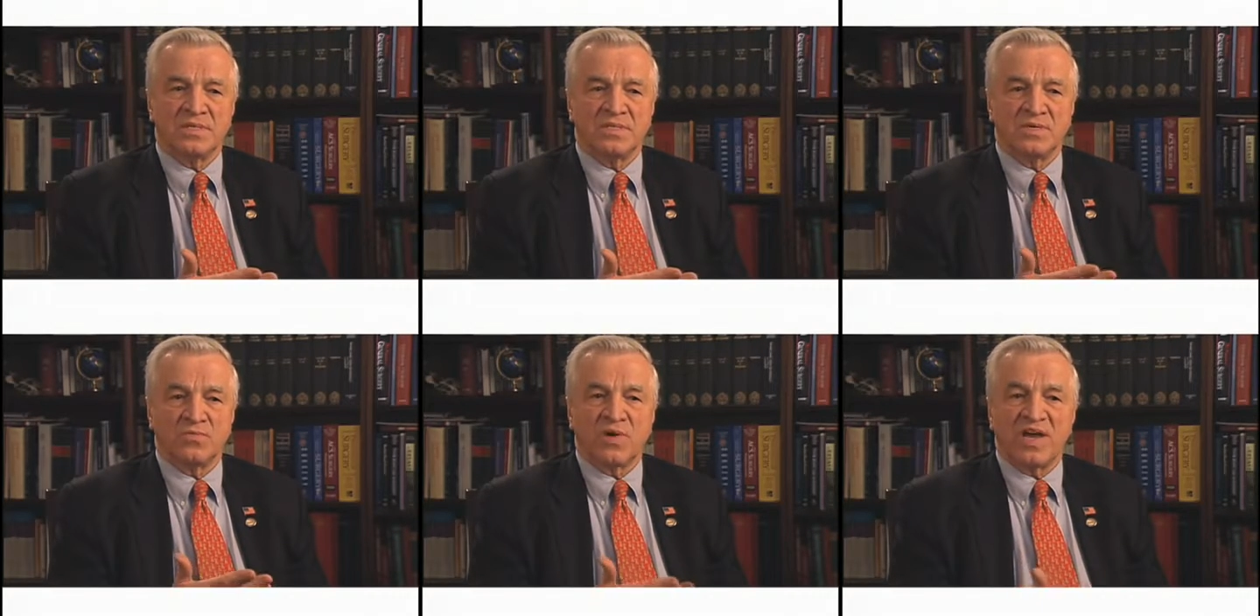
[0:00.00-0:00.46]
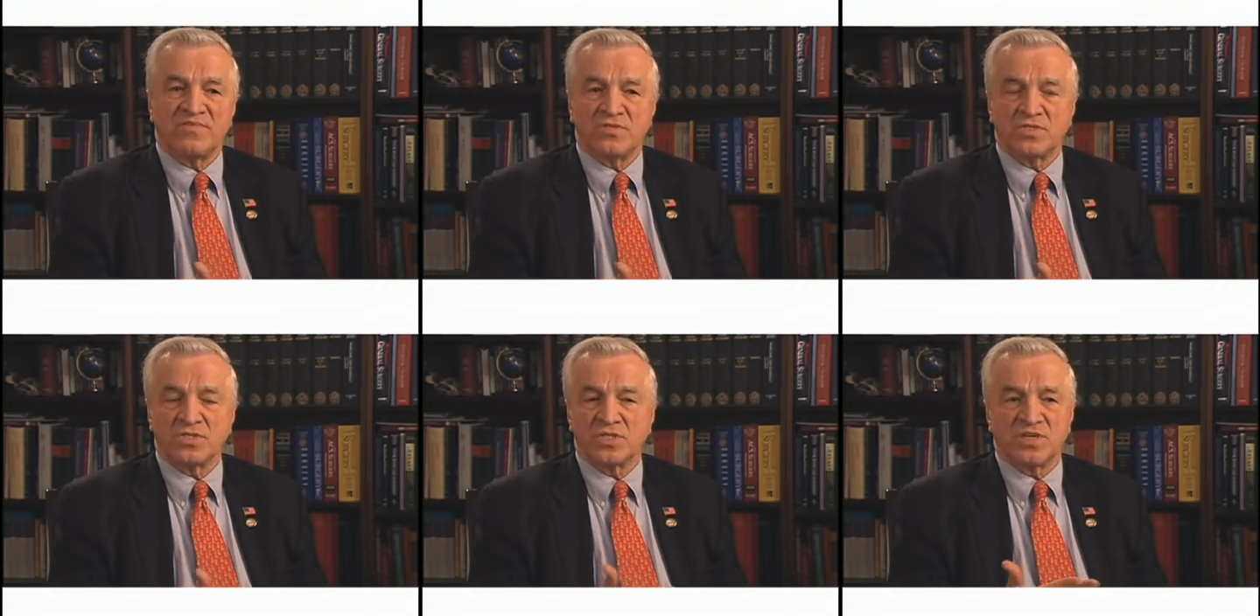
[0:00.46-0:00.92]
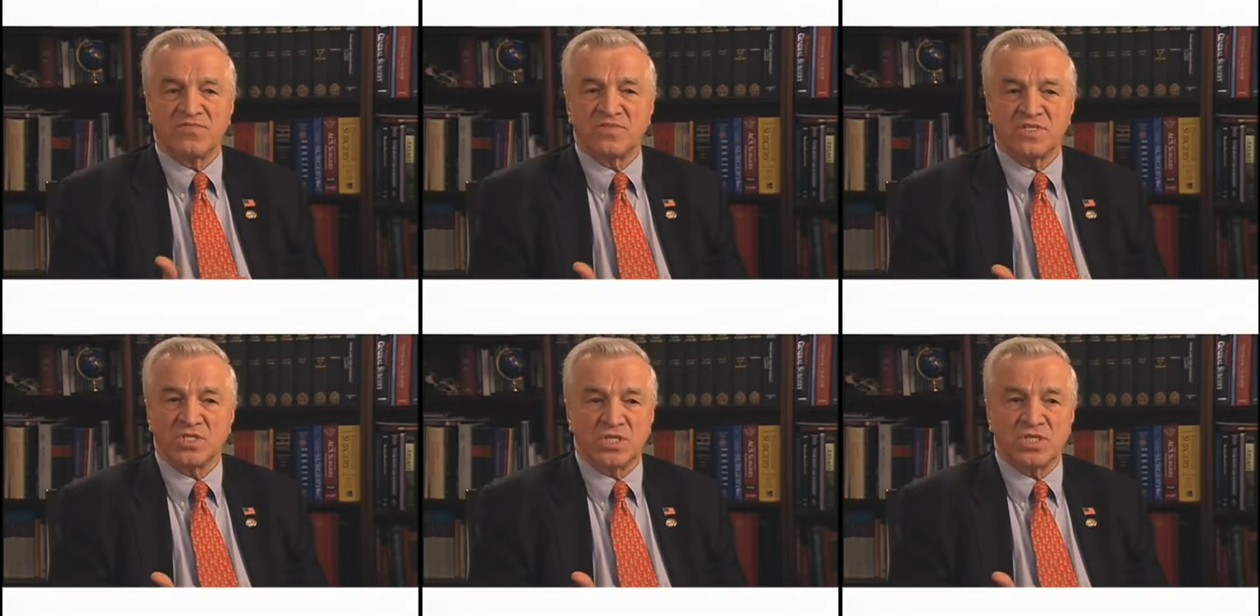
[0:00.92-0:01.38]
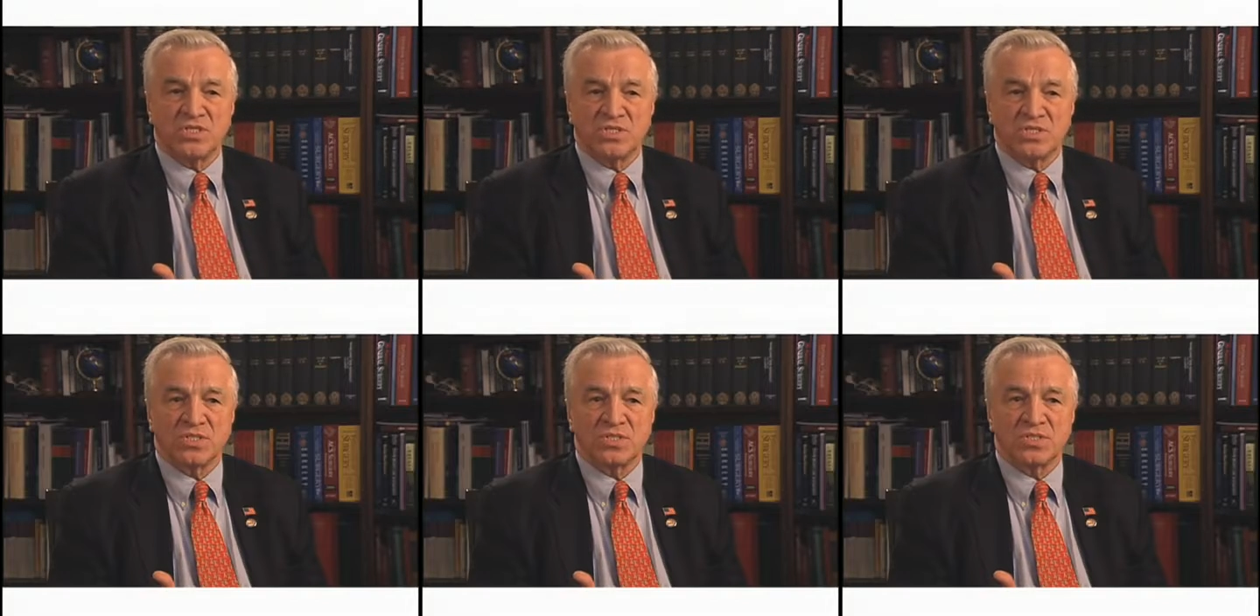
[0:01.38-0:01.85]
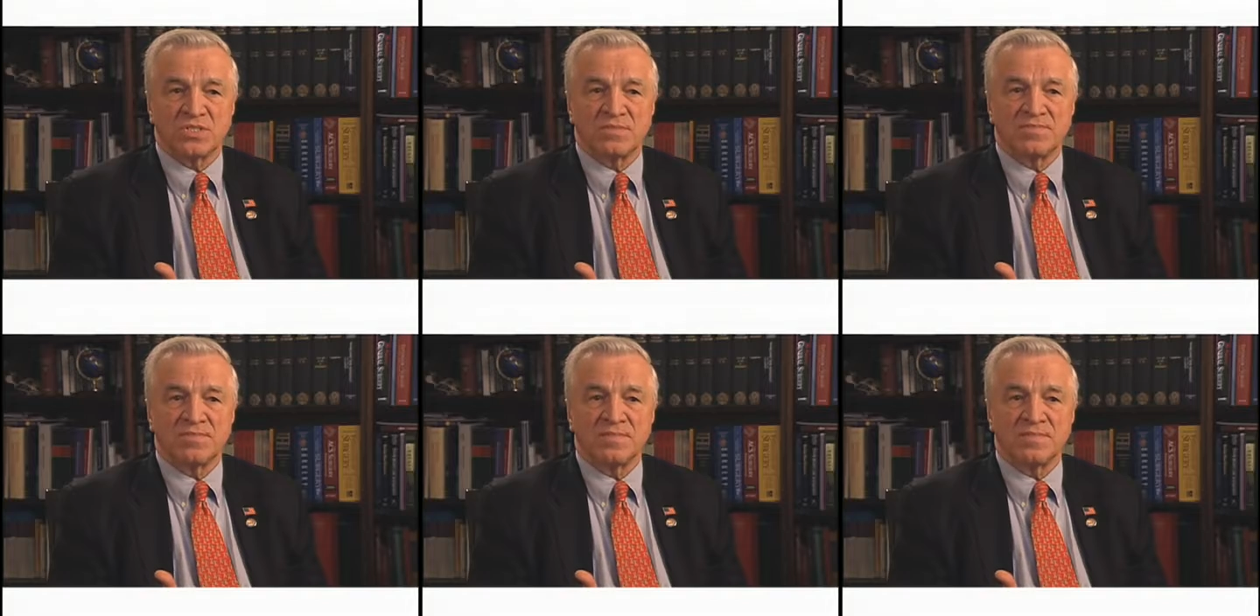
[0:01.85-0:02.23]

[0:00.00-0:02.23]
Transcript: the ravages of diseases,